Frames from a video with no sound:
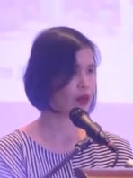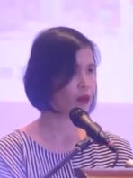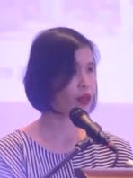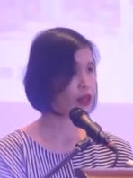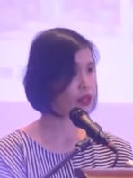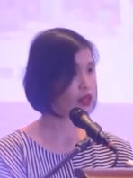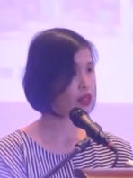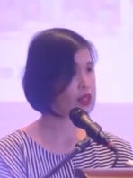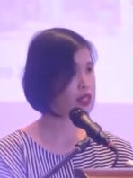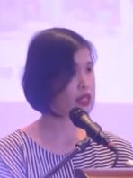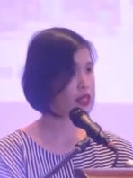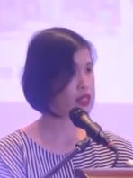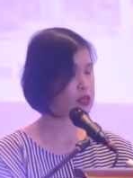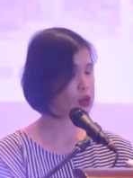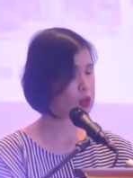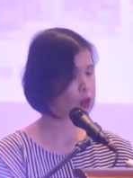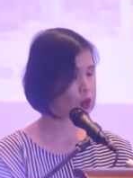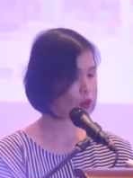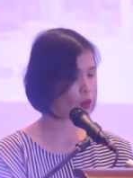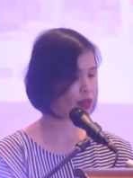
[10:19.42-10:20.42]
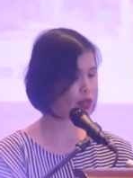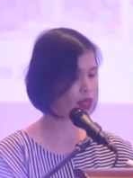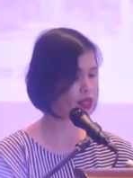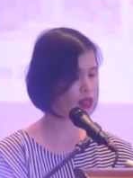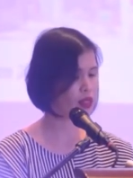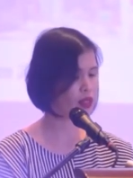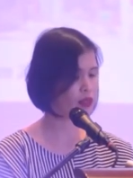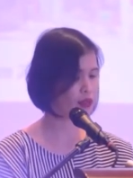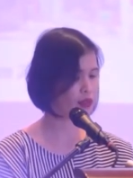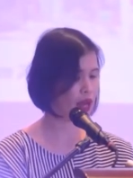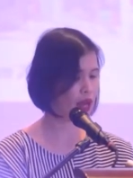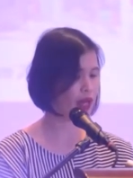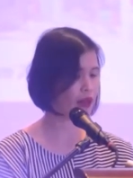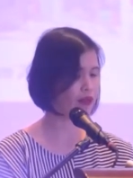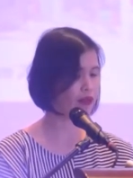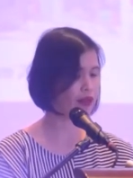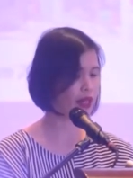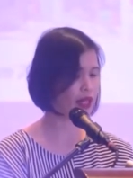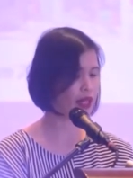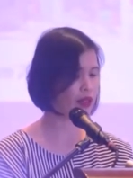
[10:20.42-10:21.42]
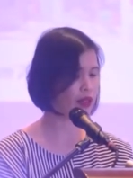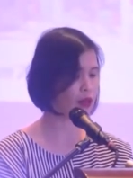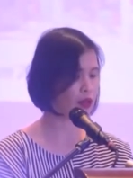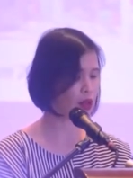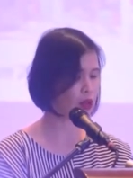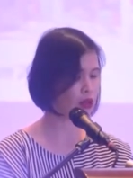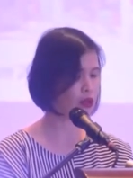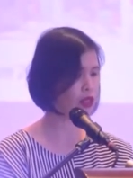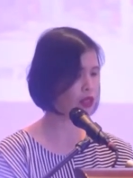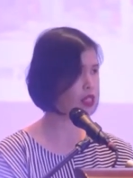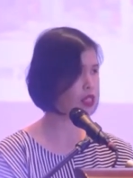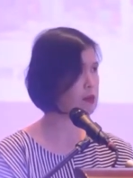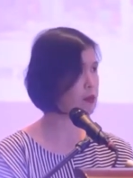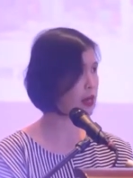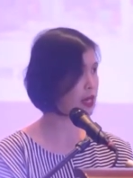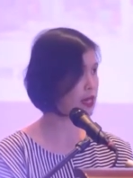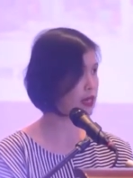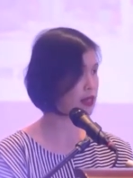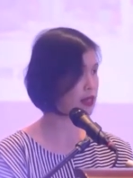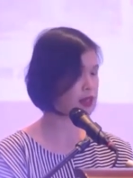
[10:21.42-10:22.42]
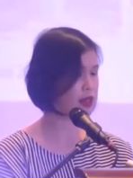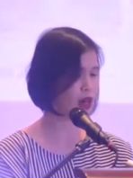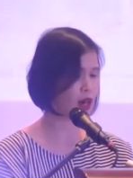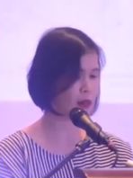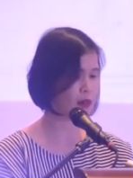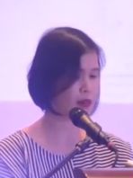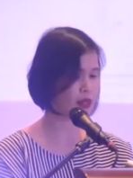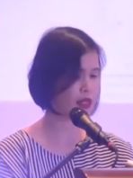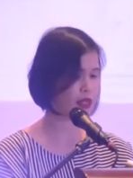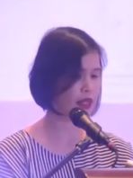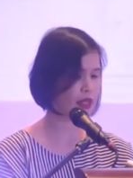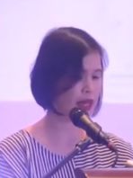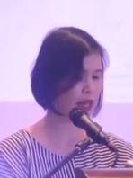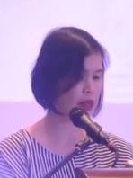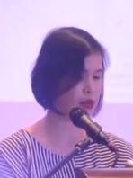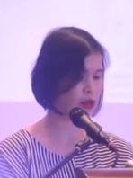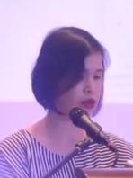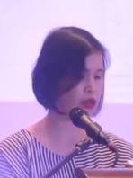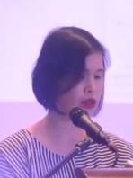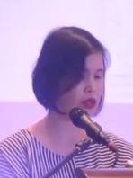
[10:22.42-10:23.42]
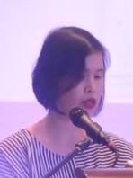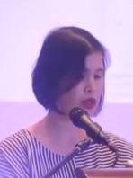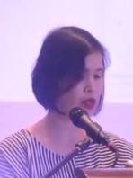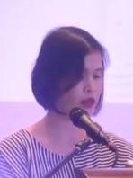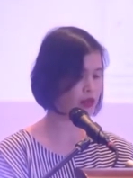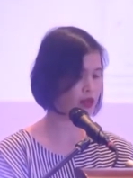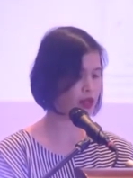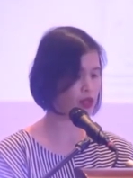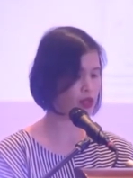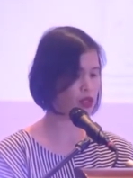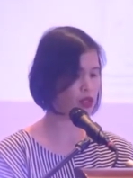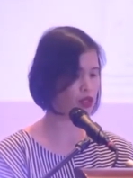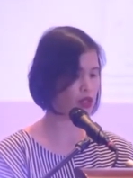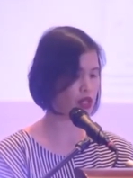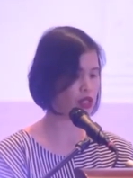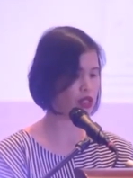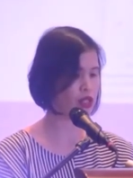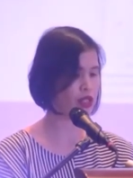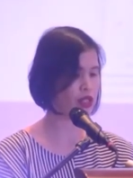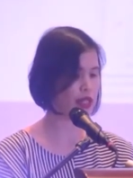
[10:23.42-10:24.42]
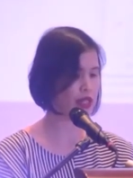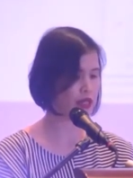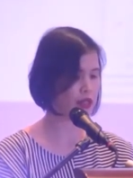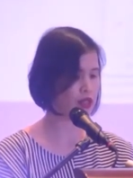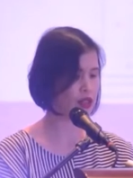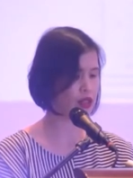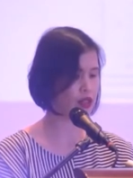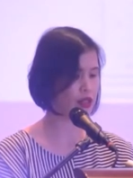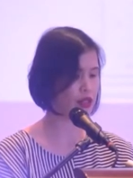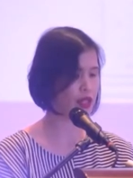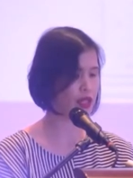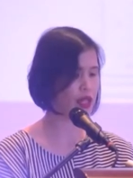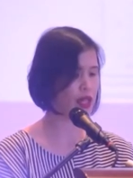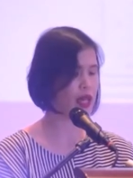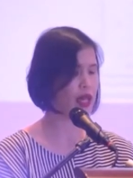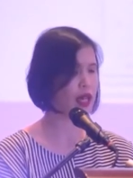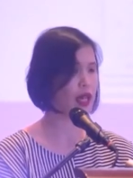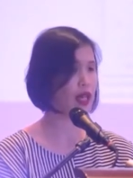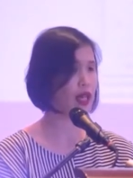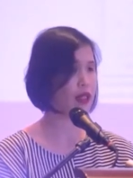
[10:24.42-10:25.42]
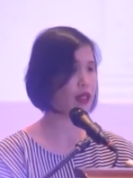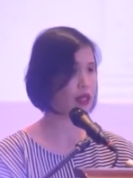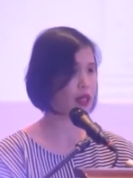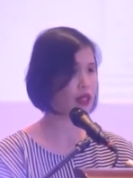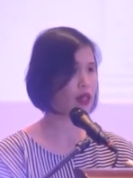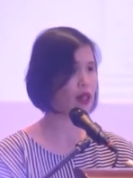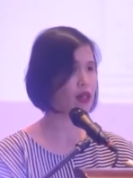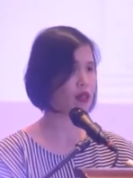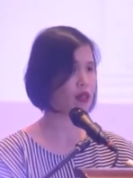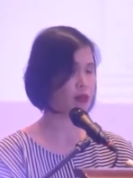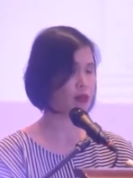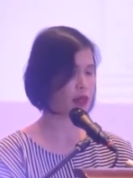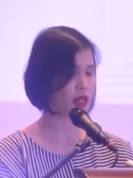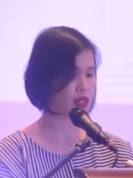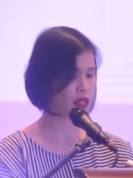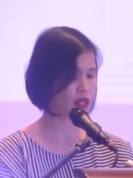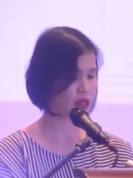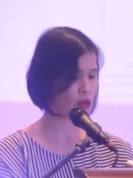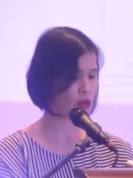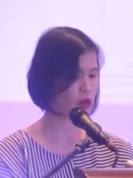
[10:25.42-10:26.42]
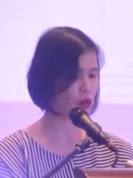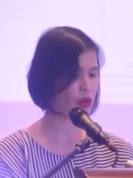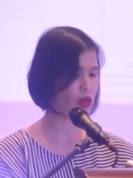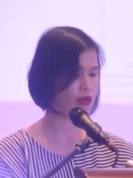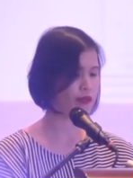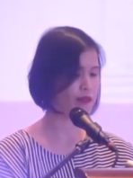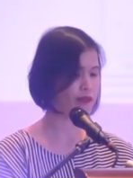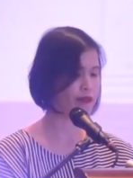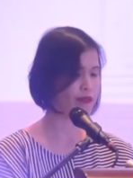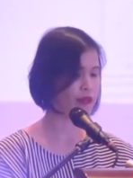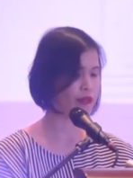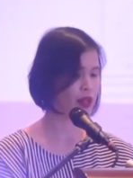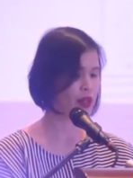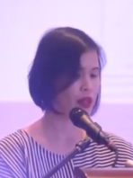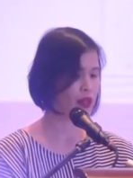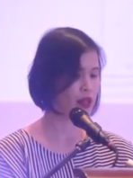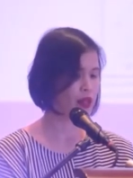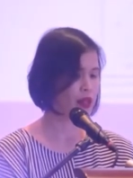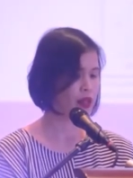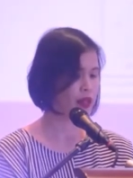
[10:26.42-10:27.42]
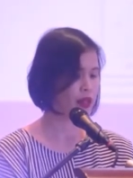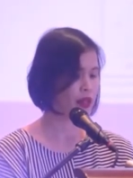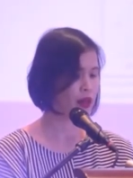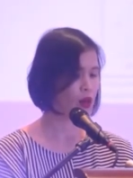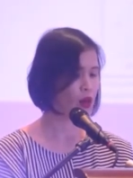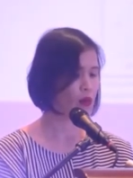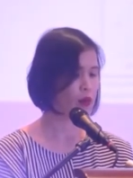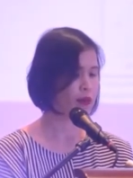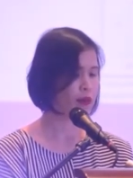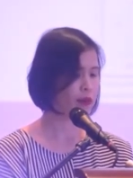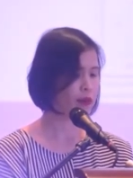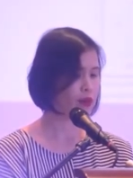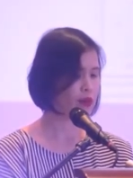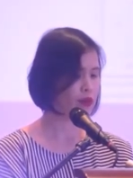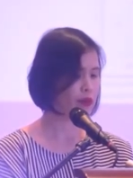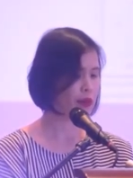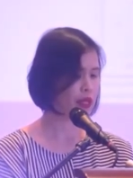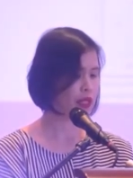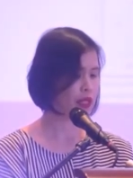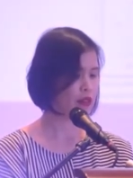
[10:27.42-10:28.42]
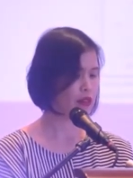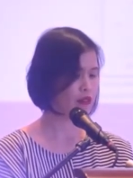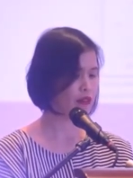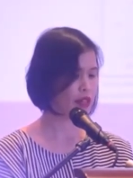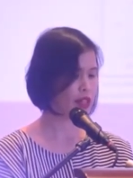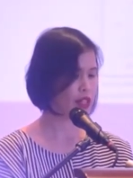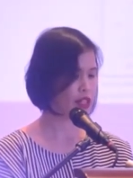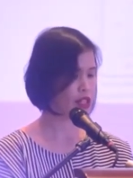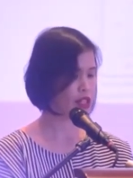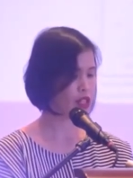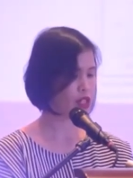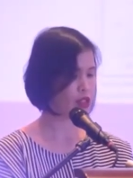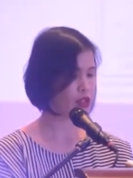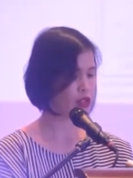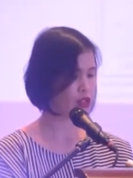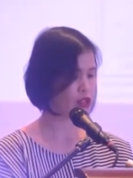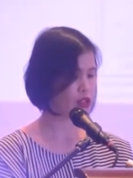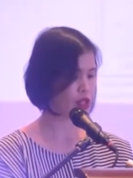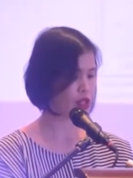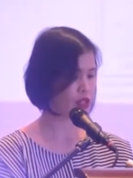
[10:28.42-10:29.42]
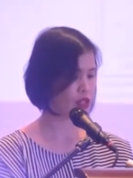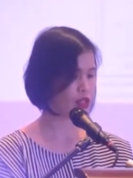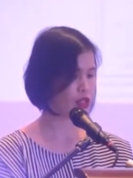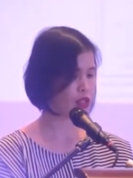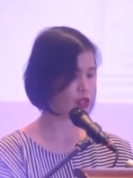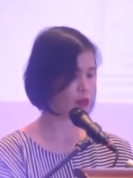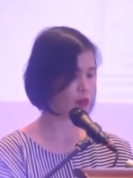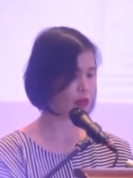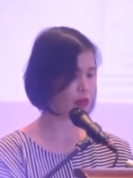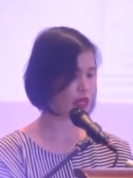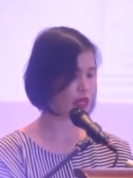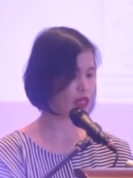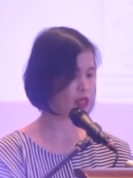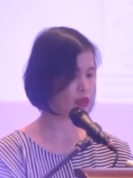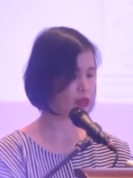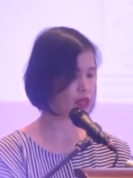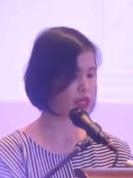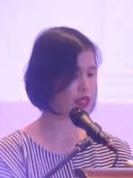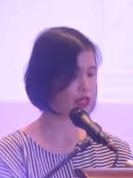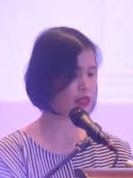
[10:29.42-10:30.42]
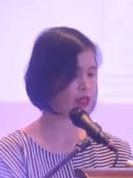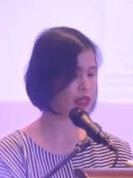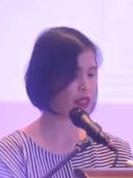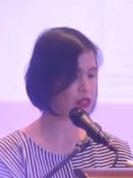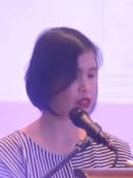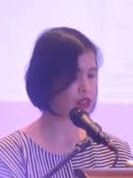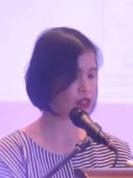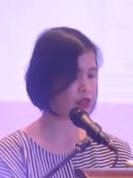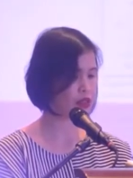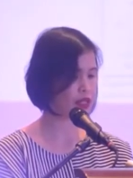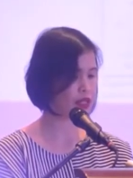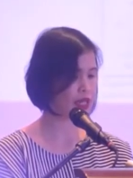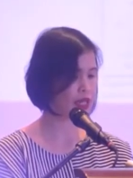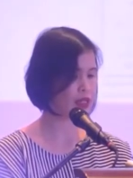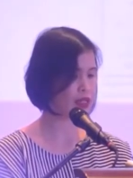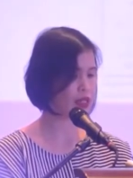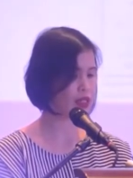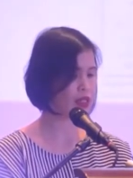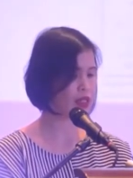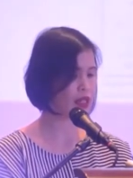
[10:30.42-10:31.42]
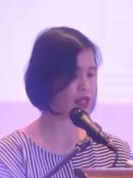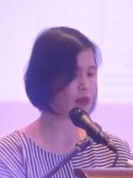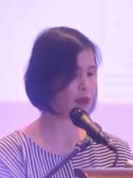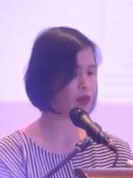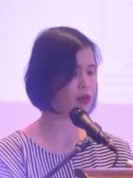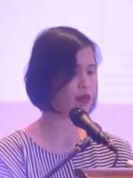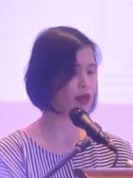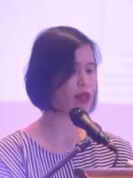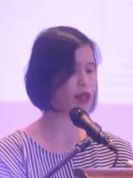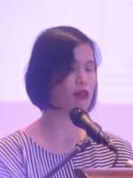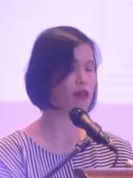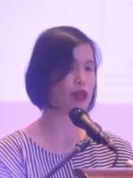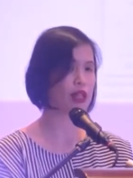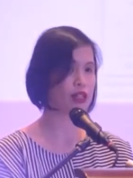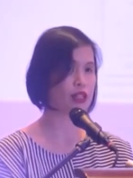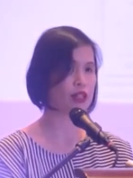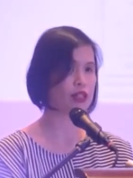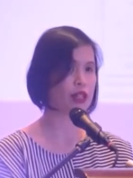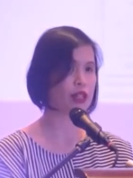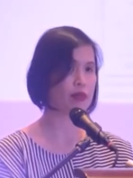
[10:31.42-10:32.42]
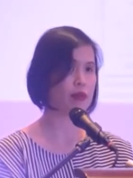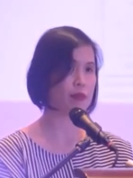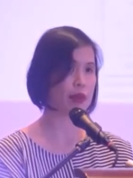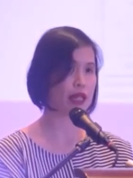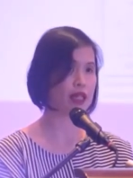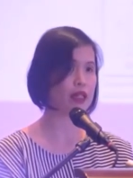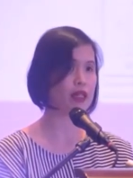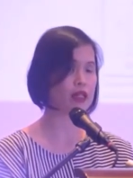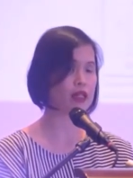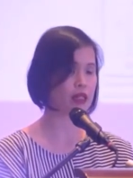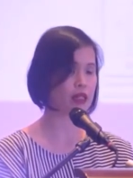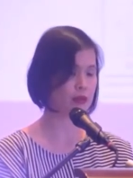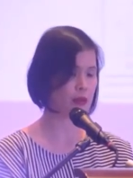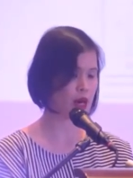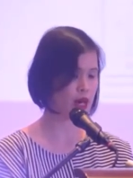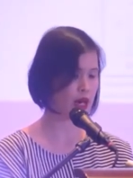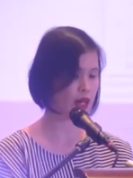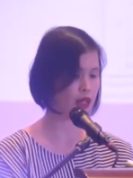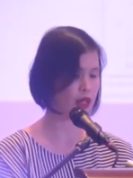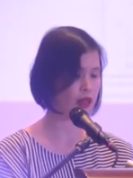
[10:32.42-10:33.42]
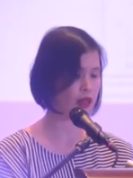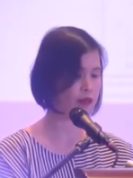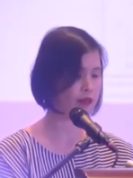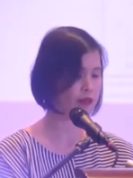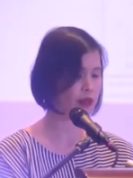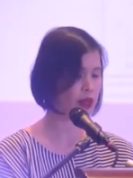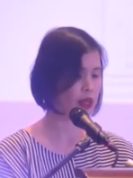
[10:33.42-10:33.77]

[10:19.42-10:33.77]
Wilcon has always survived and grown despite the ups and downs of the construction industry and the economy as a whole. The home improvement and finishing construction supplies retail industry has a stable renovation and maintenance market